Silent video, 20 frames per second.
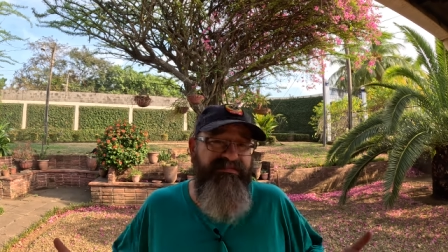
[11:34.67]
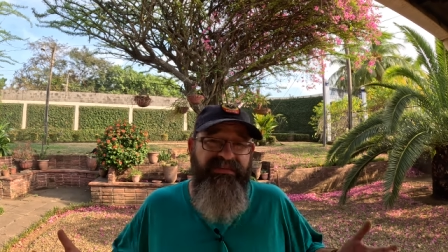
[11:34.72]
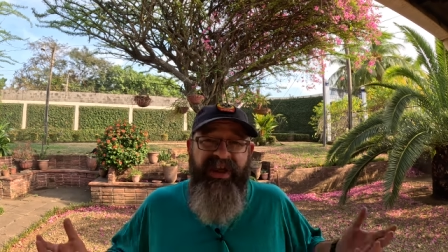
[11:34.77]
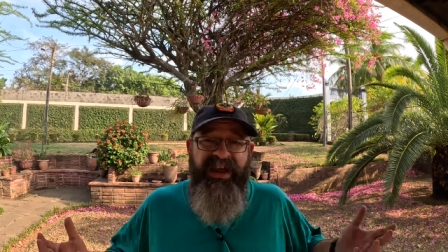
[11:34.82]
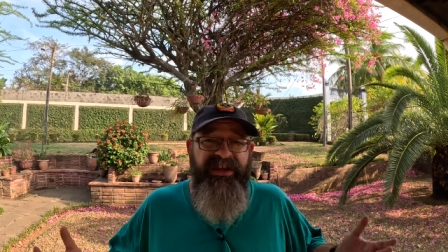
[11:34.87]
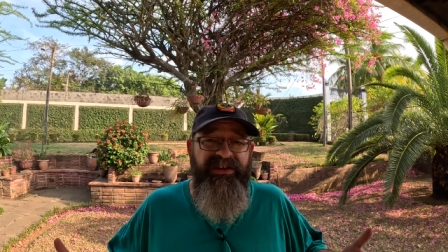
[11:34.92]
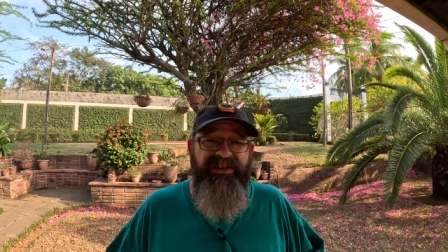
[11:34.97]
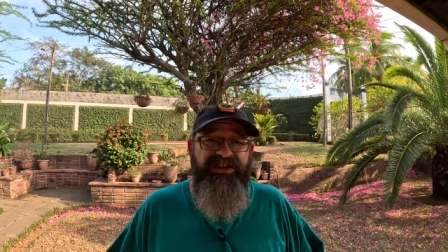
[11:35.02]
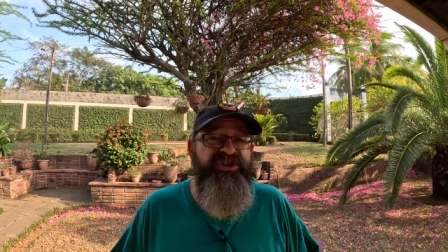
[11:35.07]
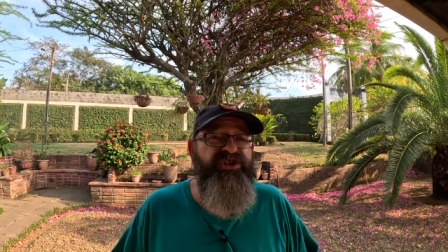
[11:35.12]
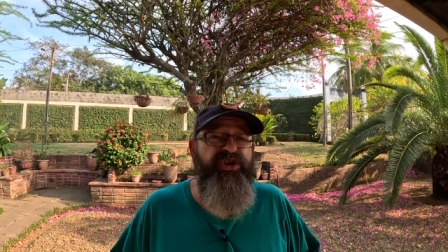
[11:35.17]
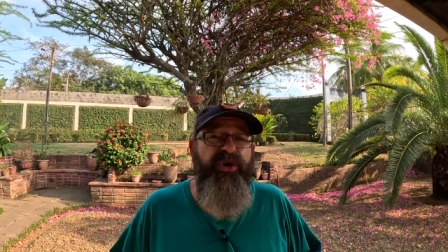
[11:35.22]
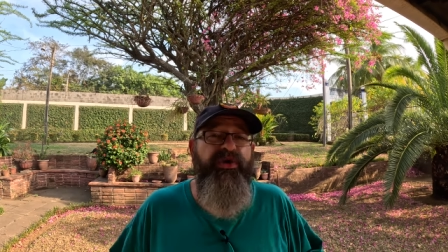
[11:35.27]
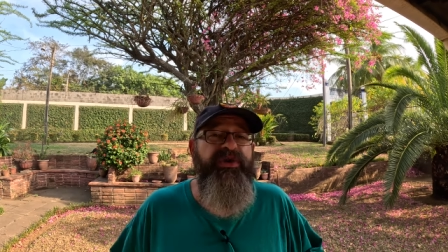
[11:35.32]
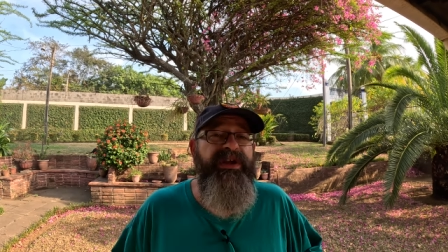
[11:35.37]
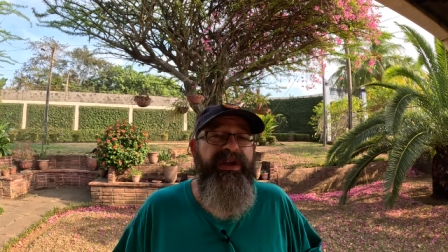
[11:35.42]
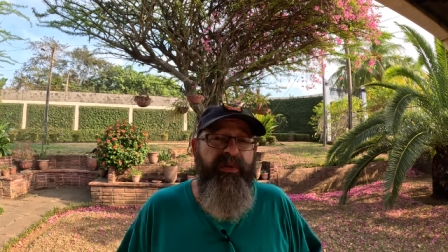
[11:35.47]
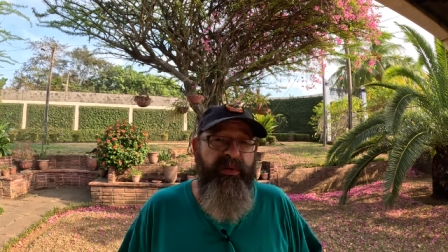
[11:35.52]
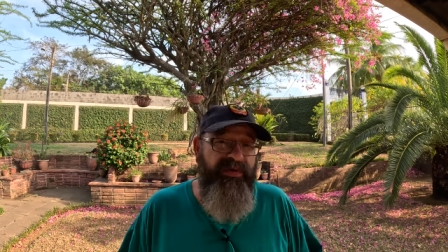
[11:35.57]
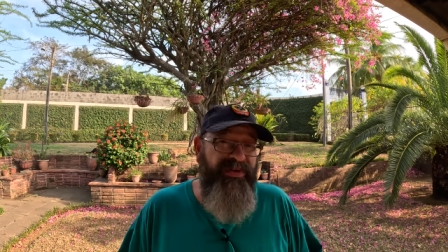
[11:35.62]
a
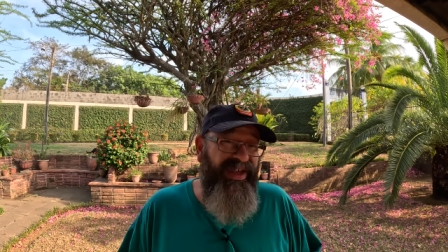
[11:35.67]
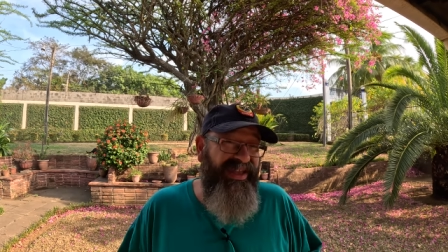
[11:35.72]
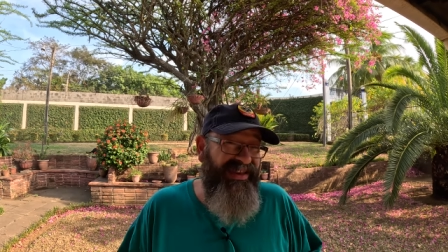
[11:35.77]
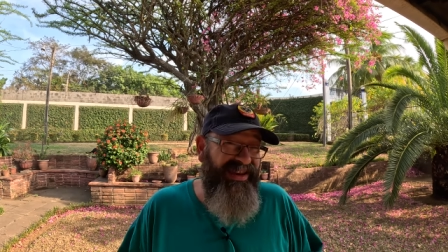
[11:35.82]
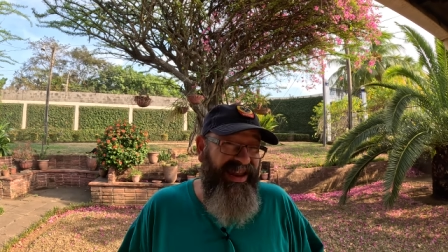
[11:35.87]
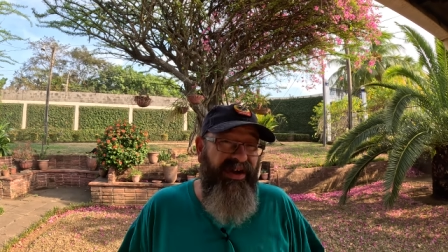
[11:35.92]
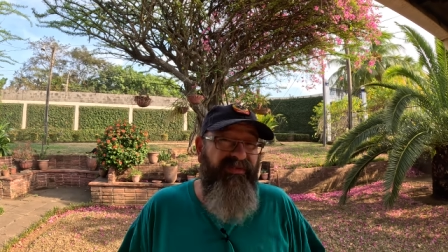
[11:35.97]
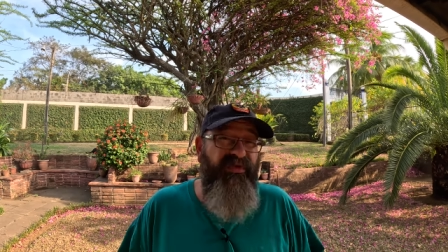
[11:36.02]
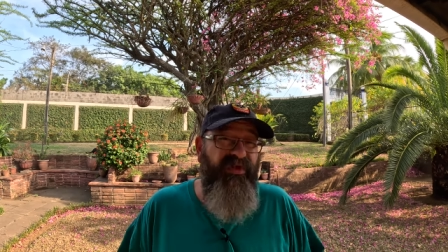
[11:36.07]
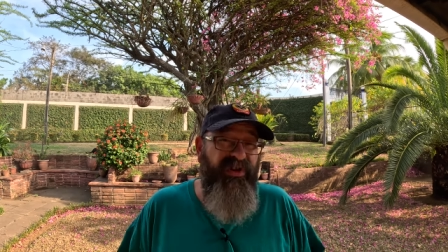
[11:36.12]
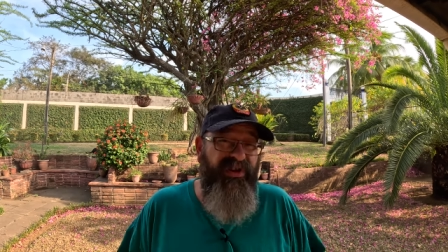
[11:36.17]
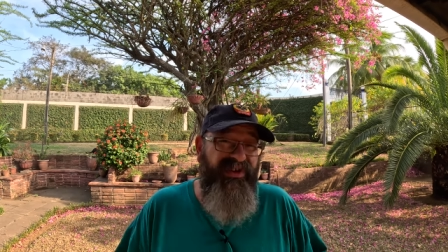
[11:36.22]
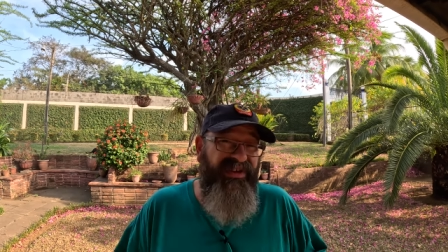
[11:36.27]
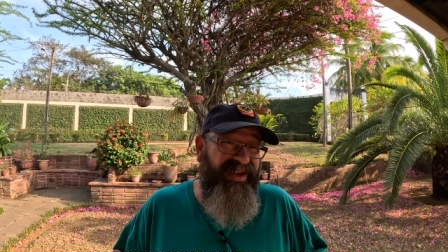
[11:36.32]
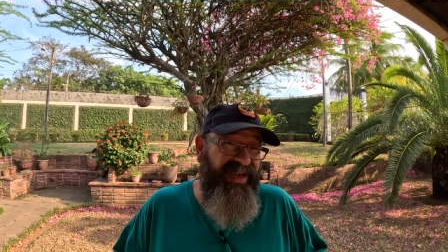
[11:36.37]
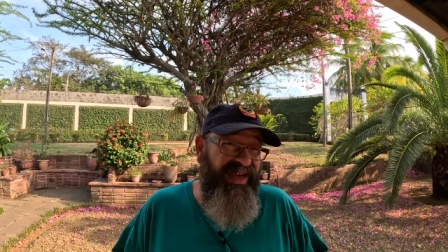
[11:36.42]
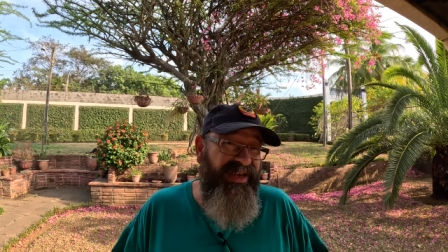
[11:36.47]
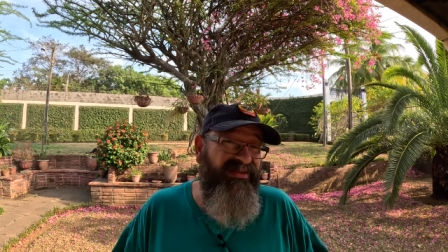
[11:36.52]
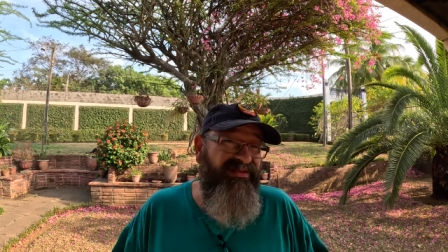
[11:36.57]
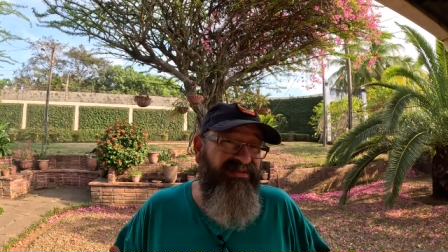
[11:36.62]
journey where they never
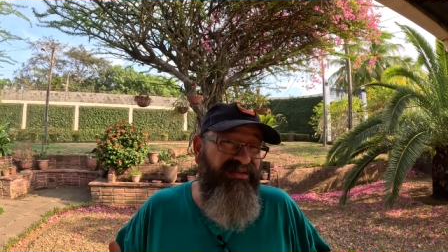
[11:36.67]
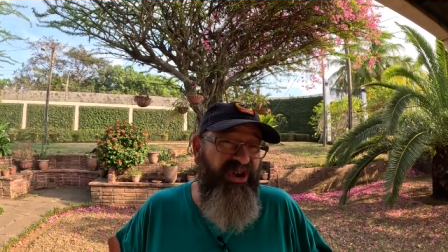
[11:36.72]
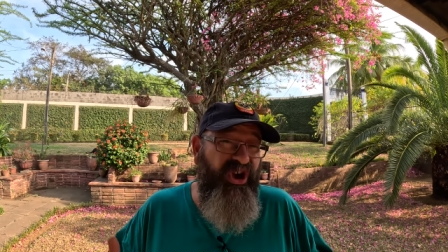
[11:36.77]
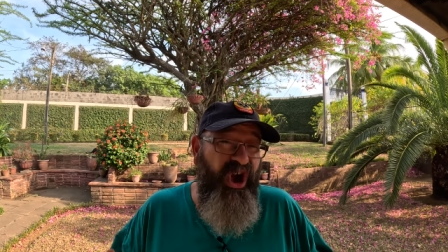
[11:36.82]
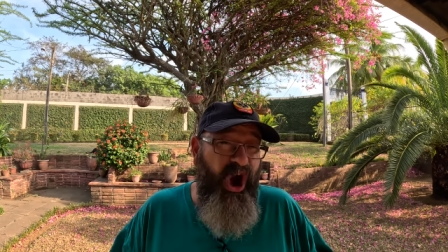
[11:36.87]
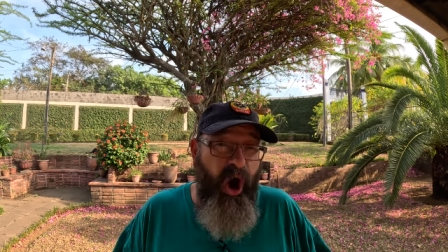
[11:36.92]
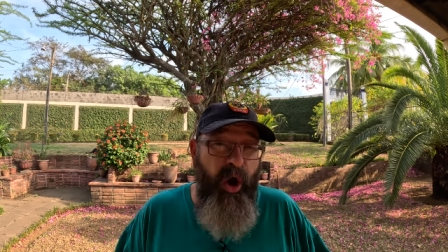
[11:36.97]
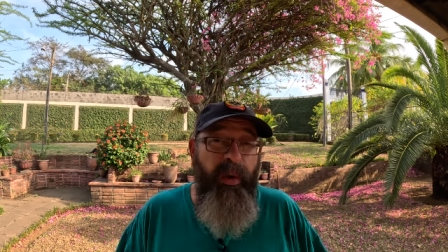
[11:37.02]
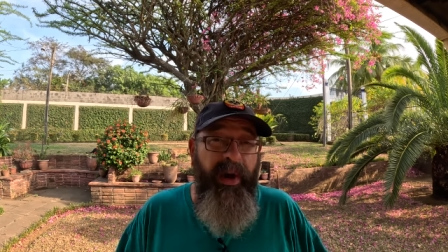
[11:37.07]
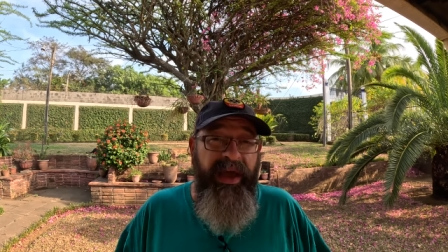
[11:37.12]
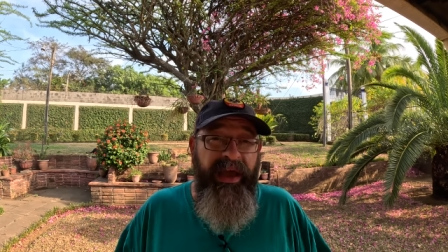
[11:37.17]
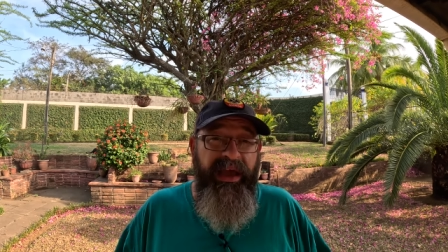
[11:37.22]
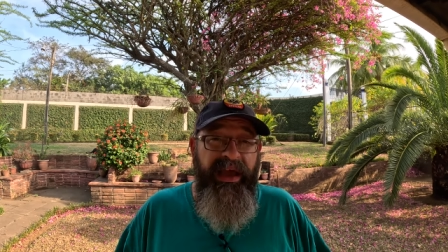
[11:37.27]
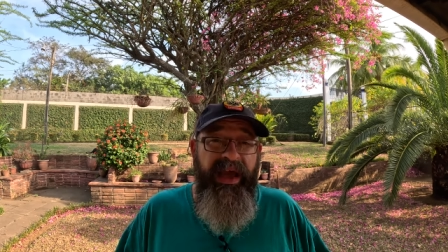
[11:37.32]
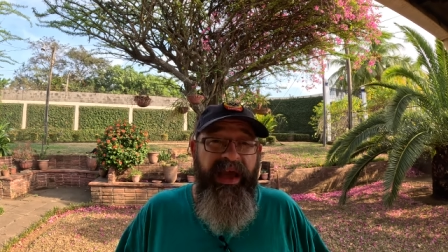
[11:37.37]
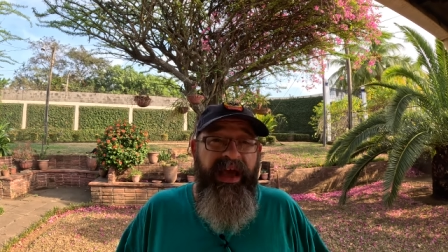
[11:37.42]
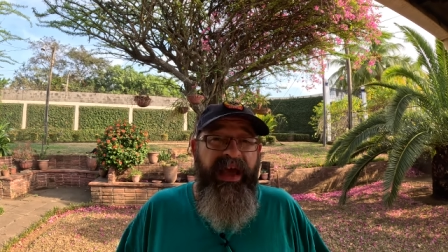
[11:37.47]
get going.